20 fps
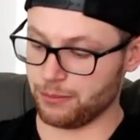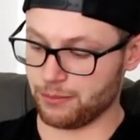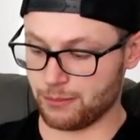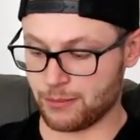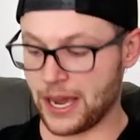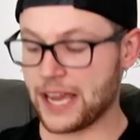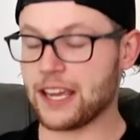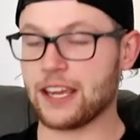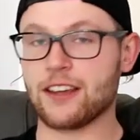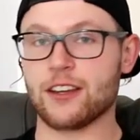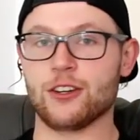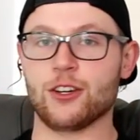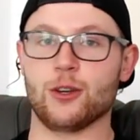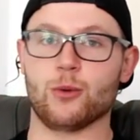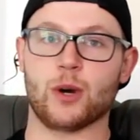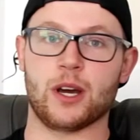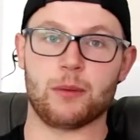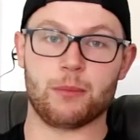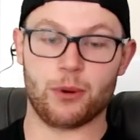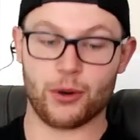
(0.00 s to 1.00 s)
making a new
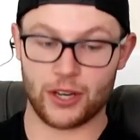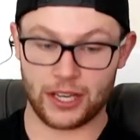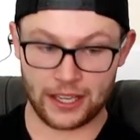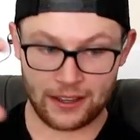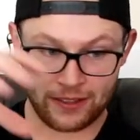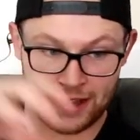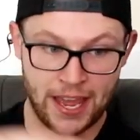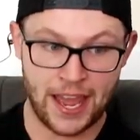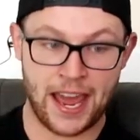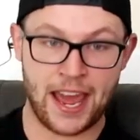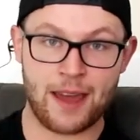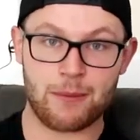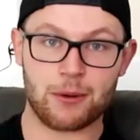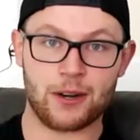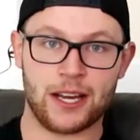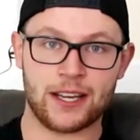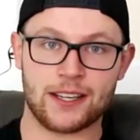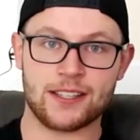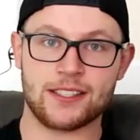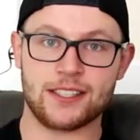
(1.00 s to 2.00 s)
one, putting it in the app,
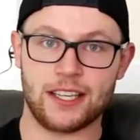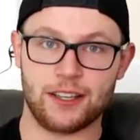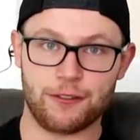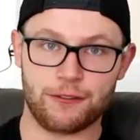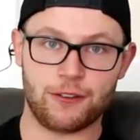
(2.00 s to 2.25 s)
like I said,